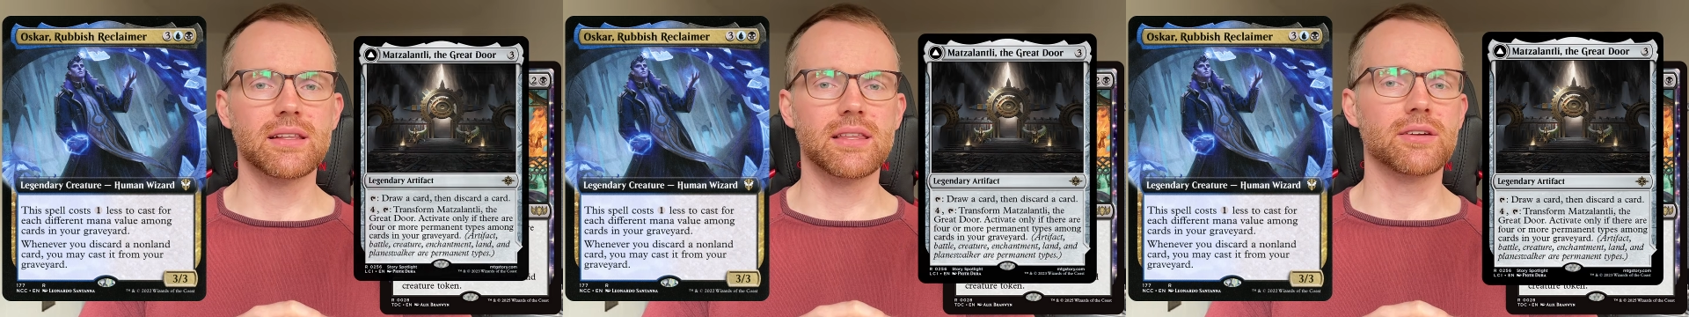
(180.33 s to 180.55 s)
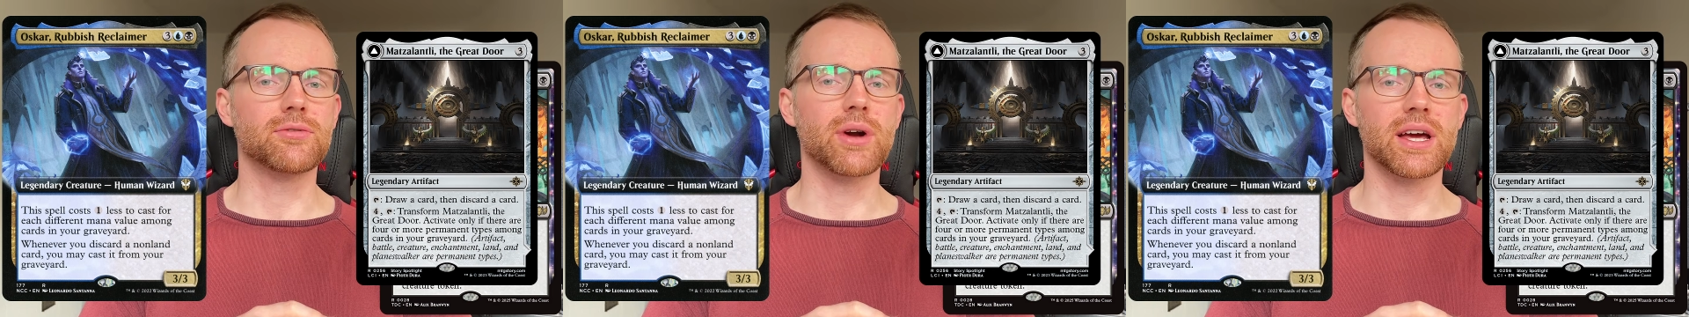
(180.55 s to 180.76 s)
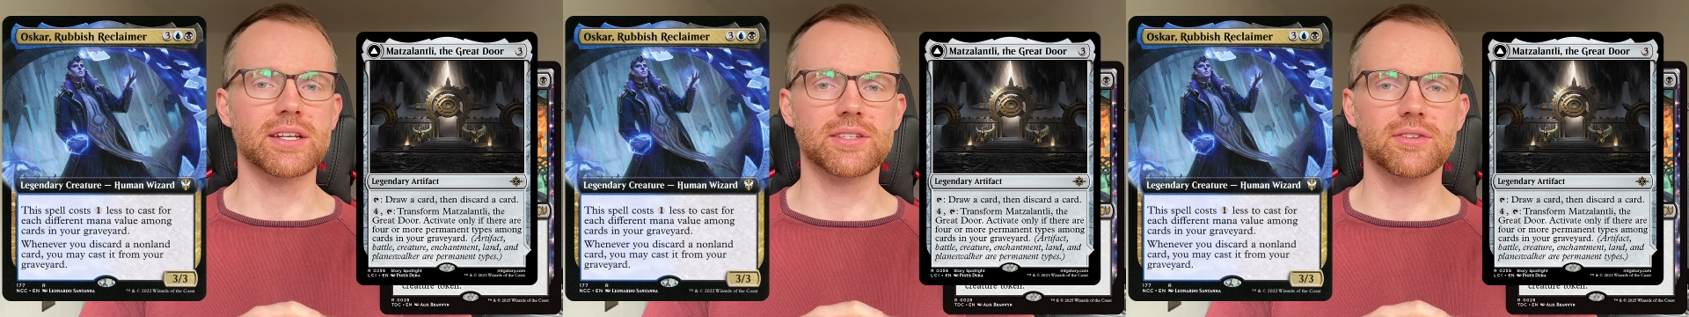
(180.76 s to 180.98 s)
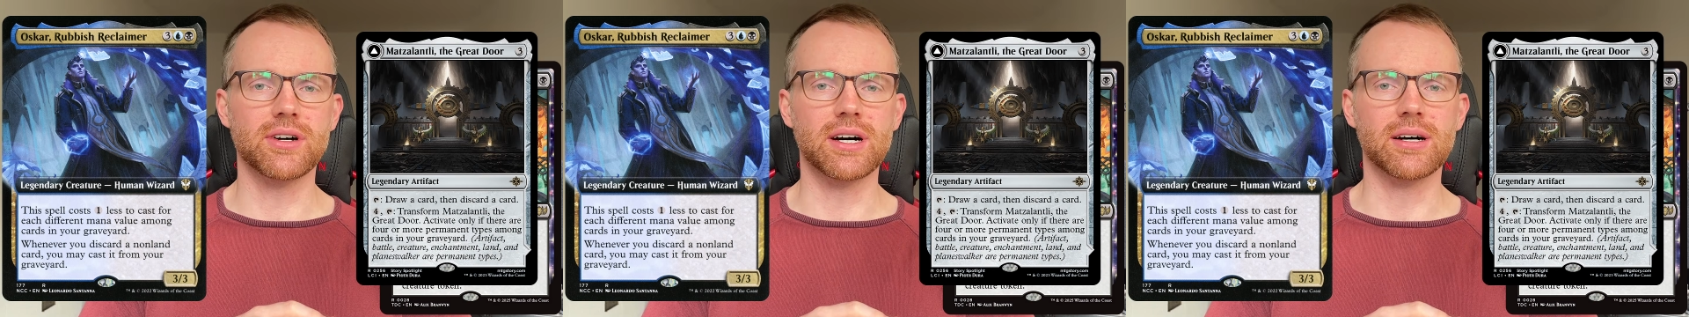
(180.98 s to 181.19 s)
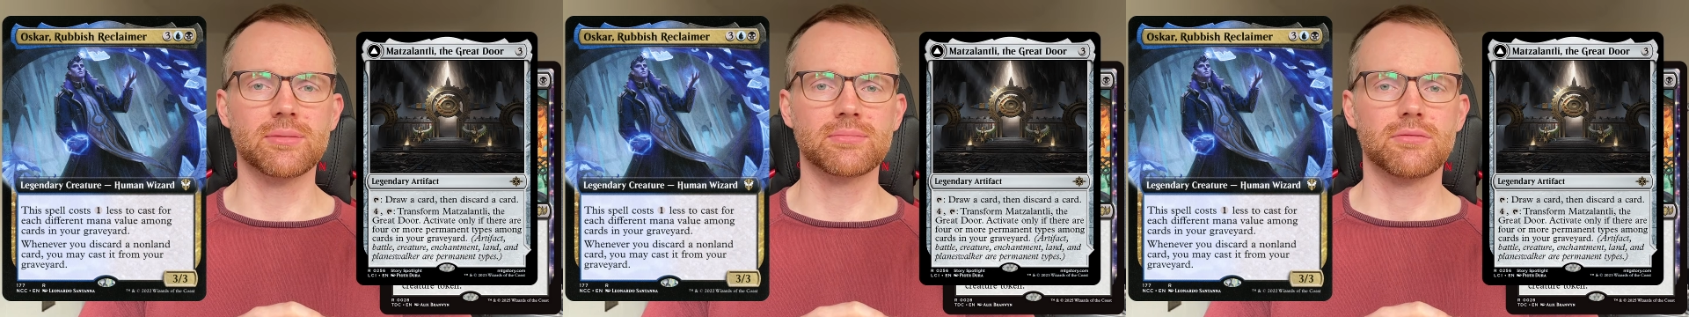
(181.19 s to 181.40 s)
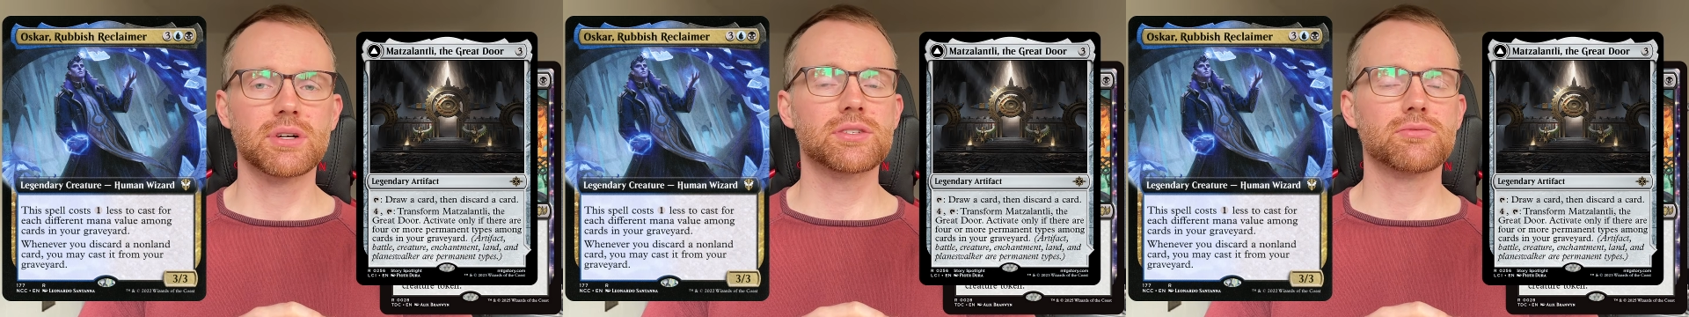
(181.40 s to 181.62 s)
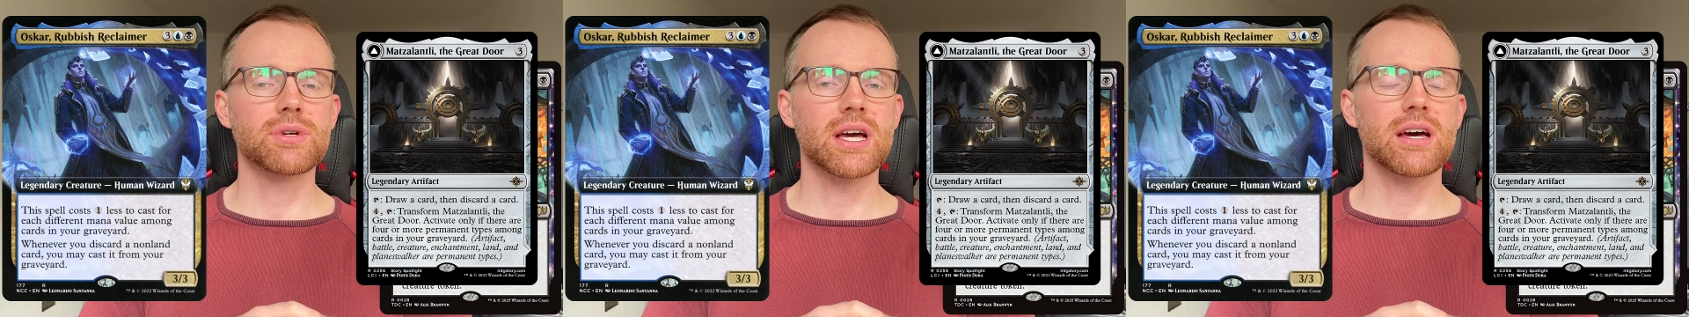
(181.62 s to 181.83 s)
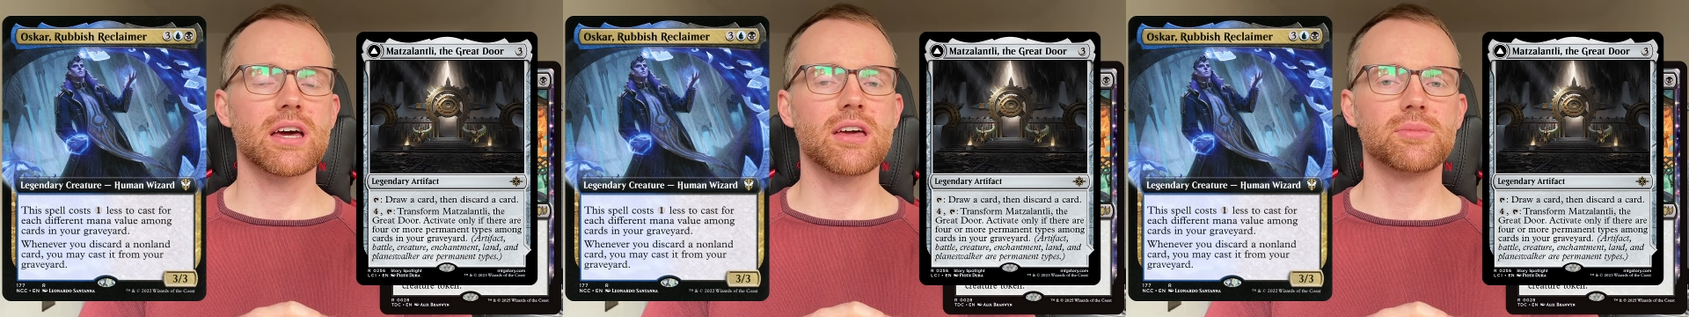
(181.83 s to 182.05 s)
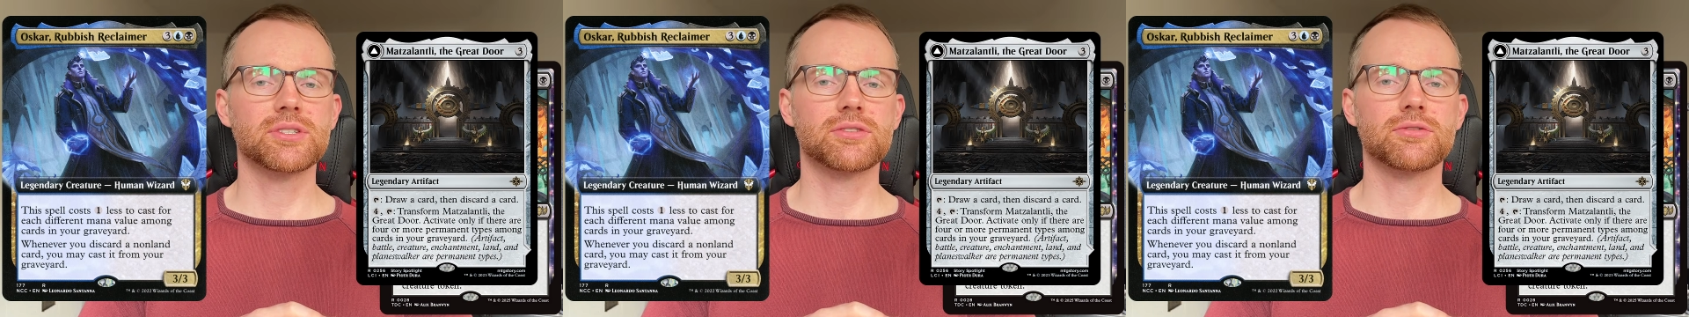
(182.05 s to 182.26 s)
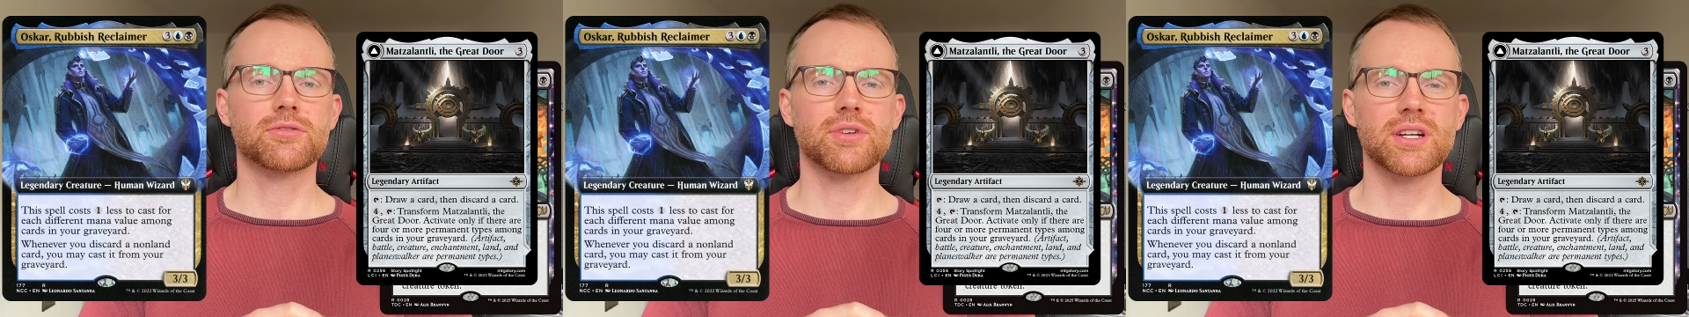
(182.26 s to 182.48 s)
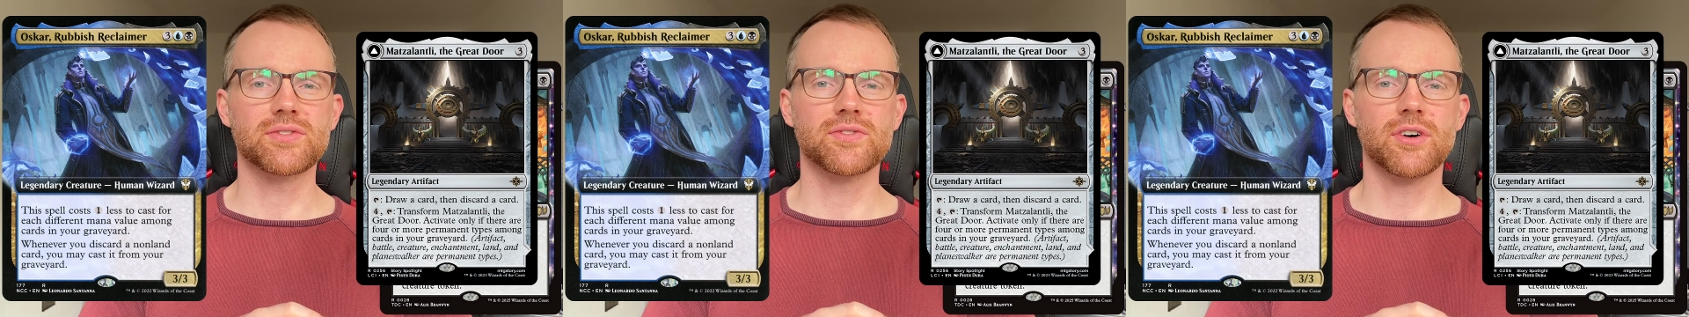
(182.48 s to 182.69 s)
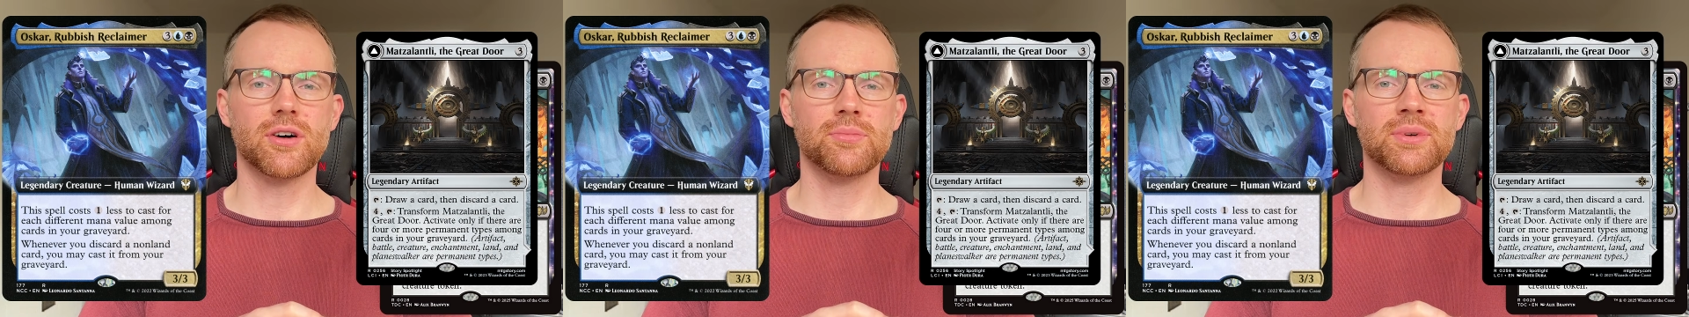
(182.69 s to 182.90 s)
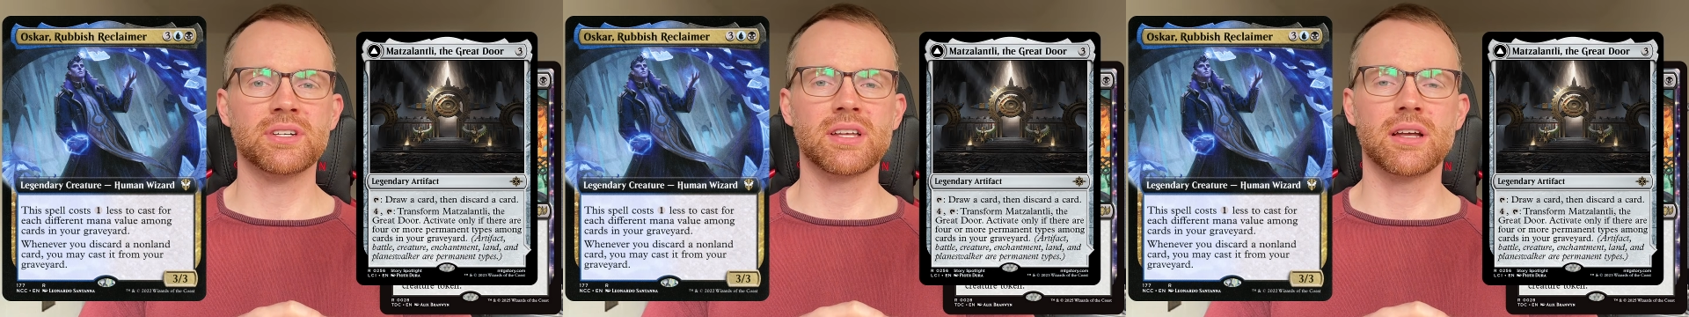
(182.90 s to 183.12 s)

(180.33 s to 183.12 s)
the Great Door. Once we are able to transform it,